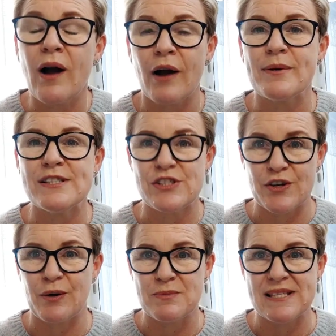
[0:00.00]
current
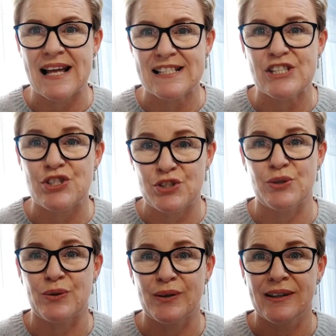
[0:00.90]
circumstances
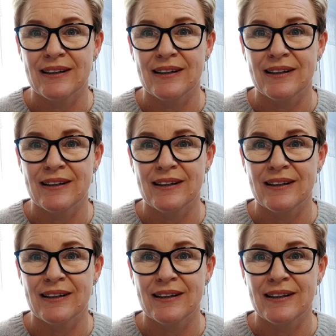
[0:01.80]
too.